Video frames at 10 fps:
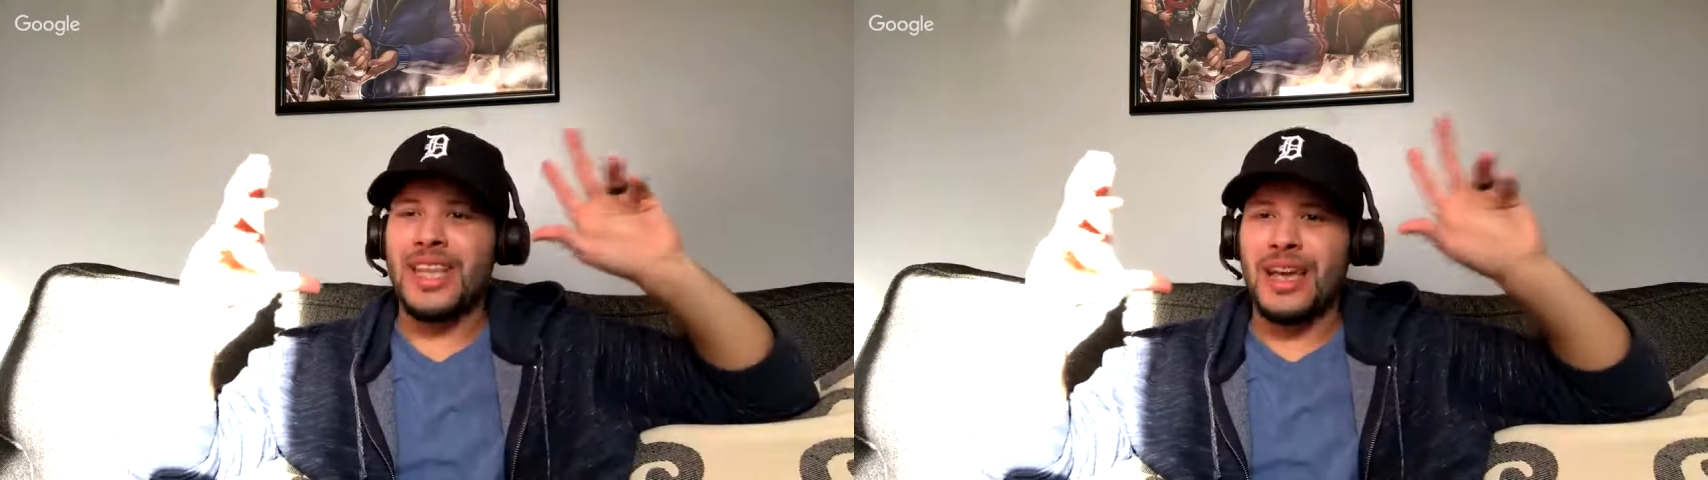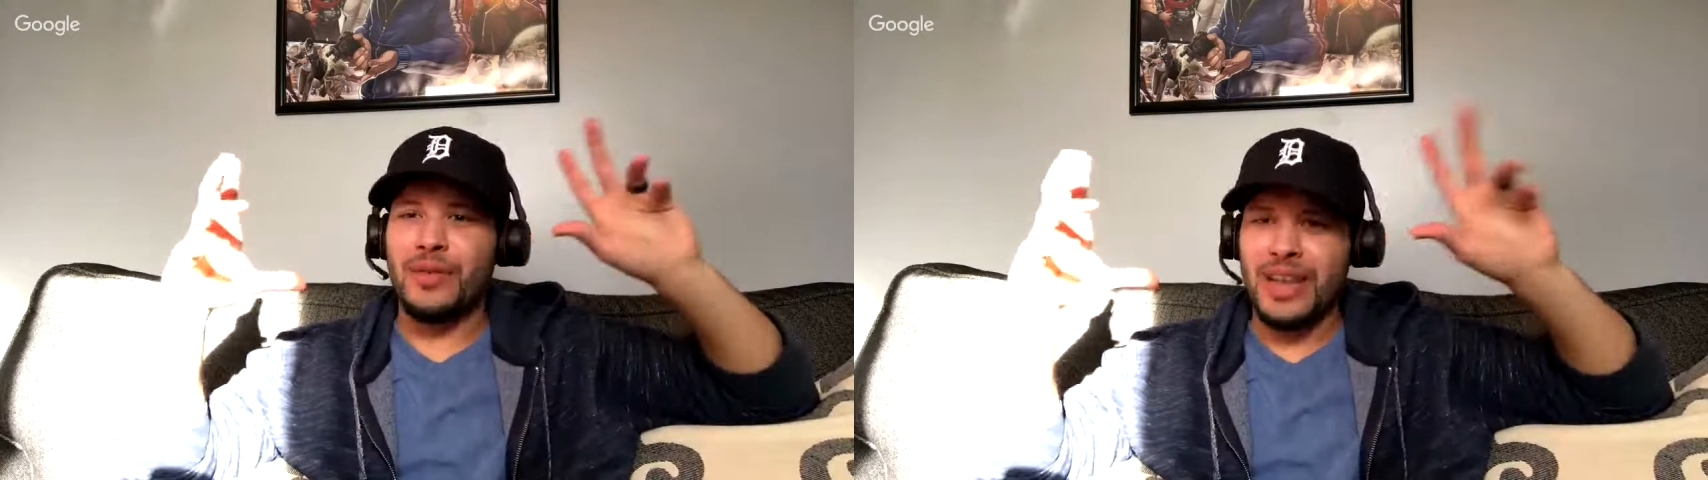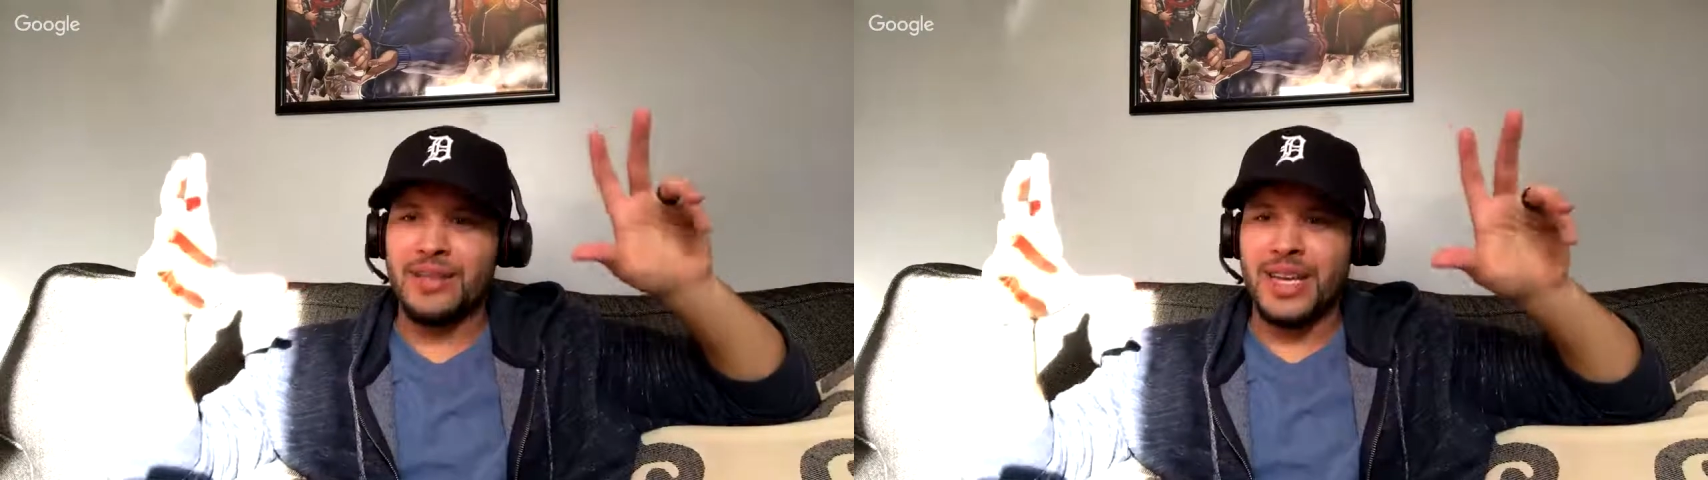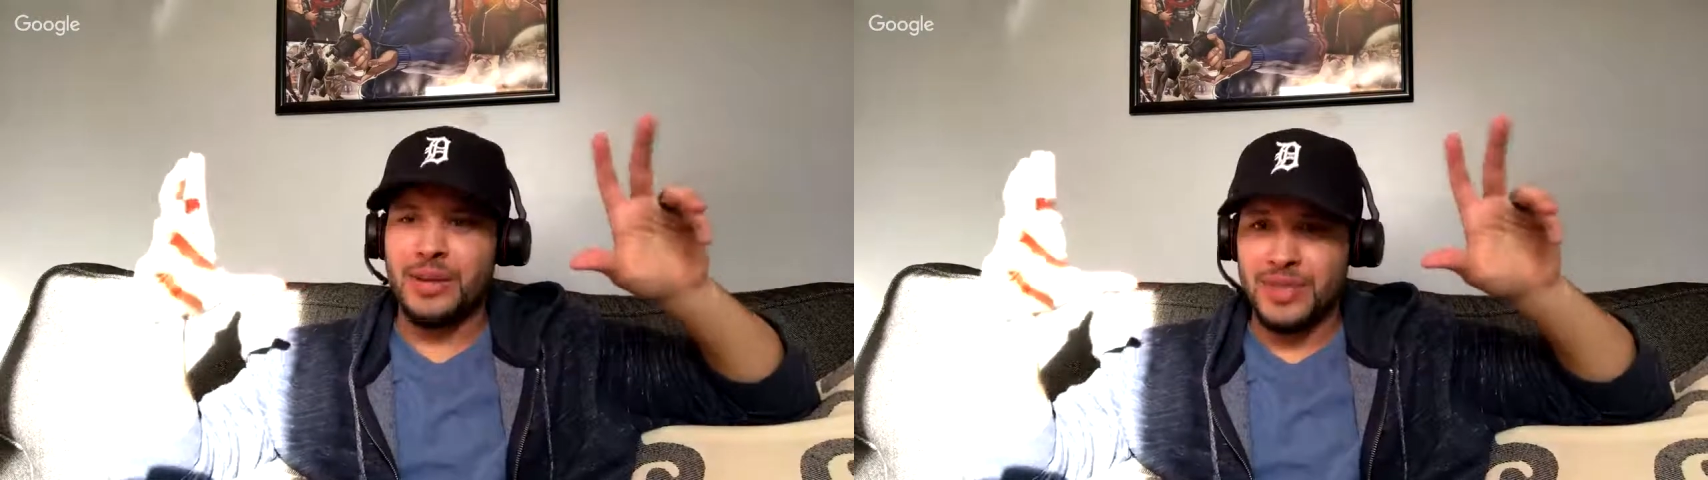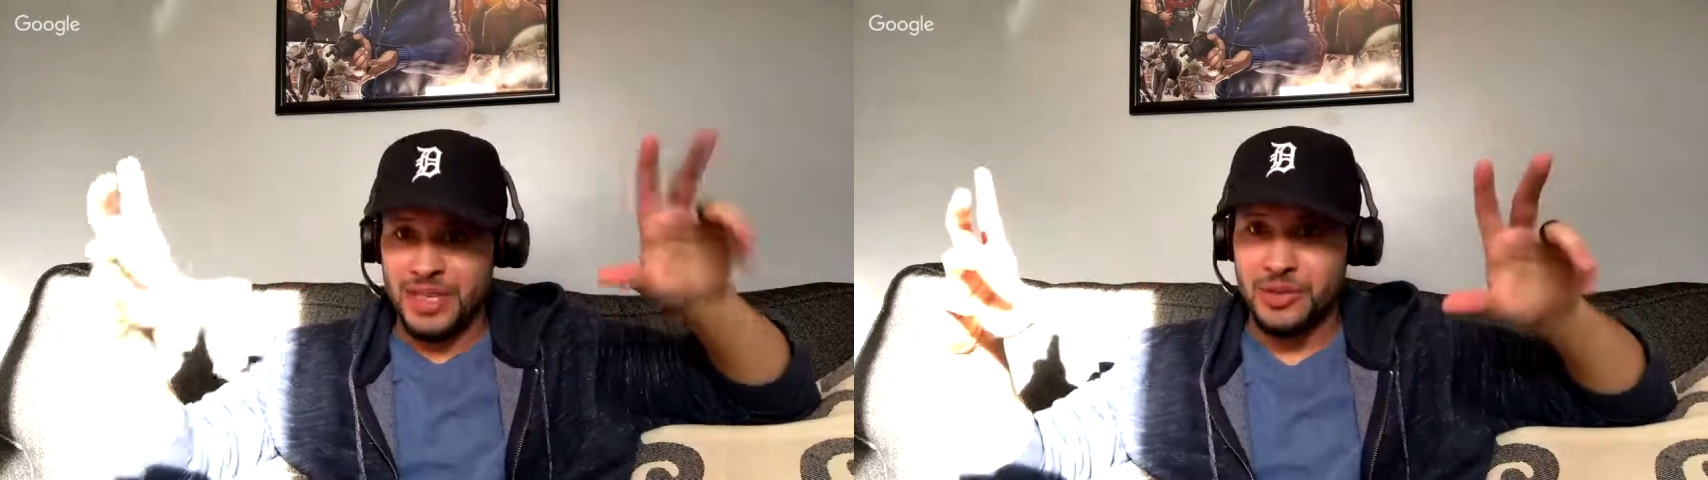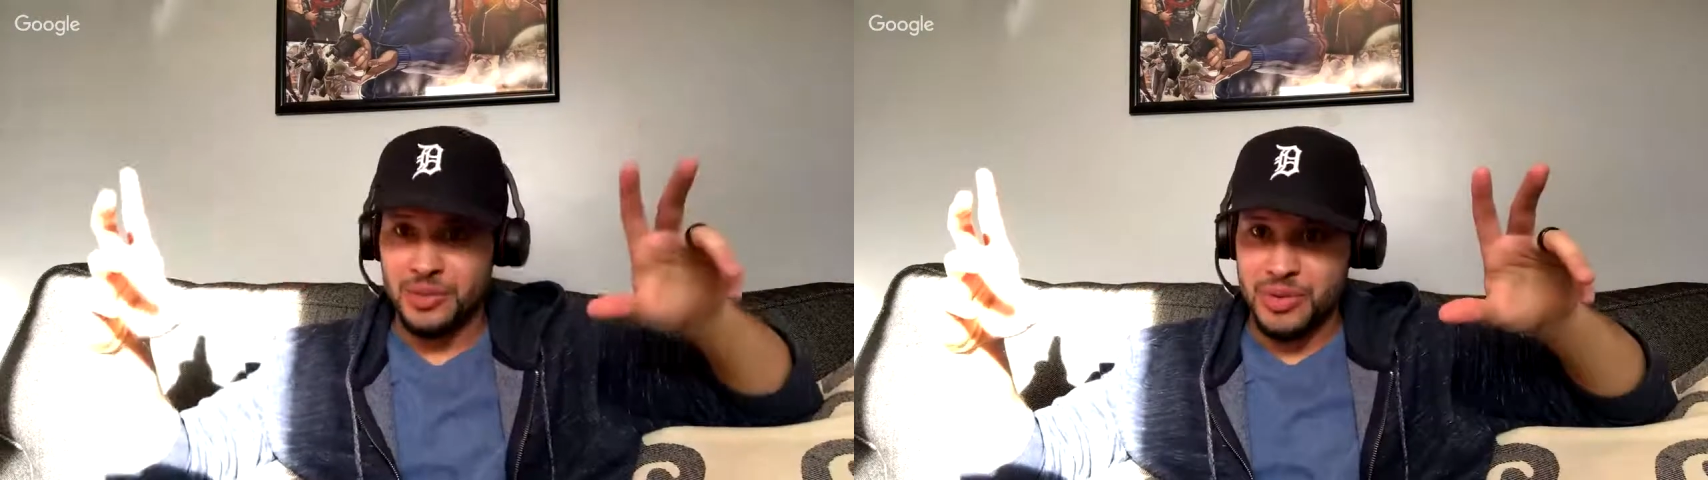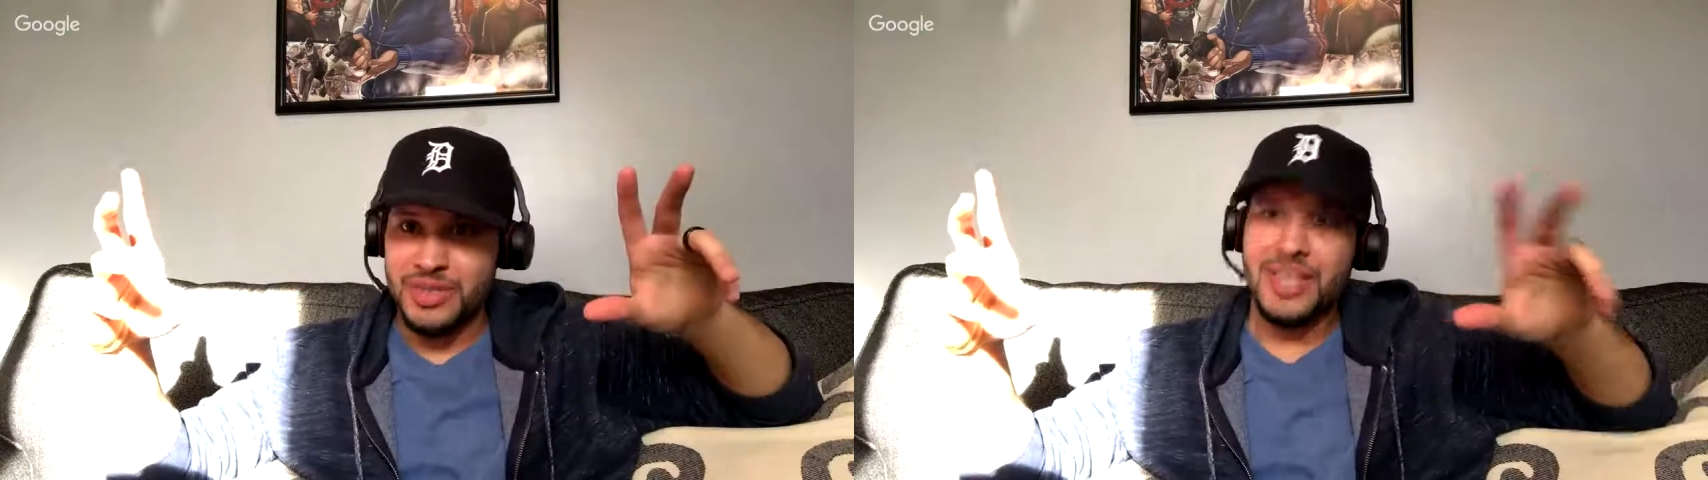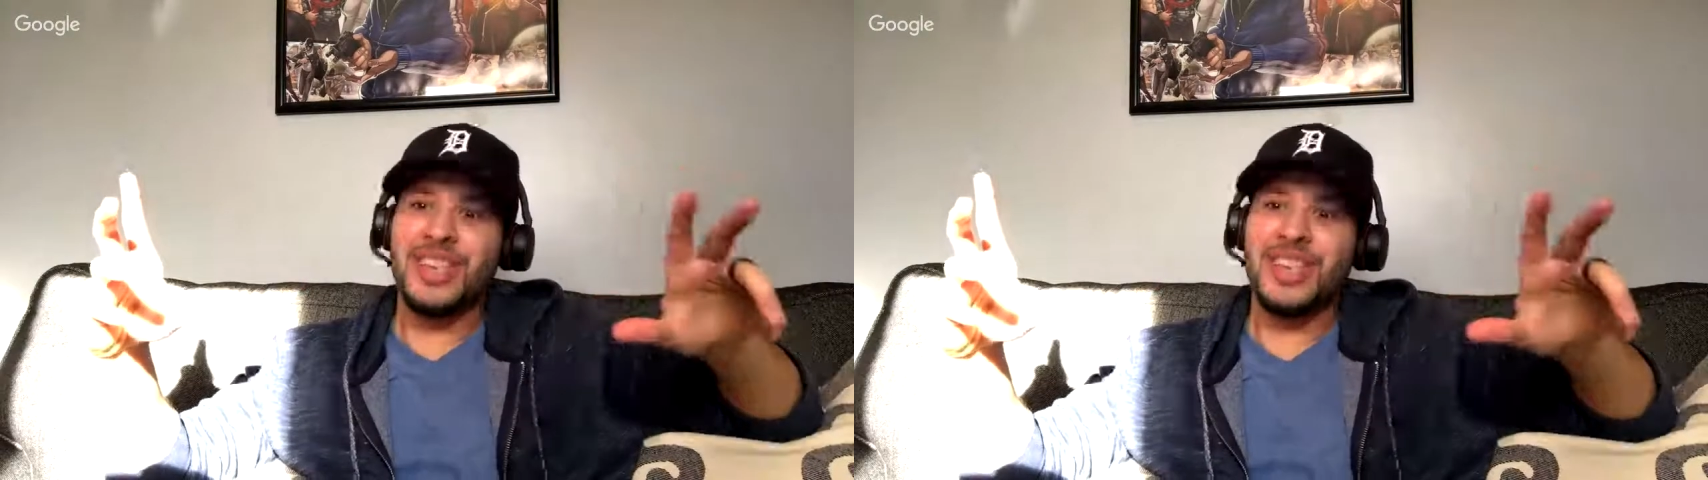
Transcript: have a lifetime of sketchbooks.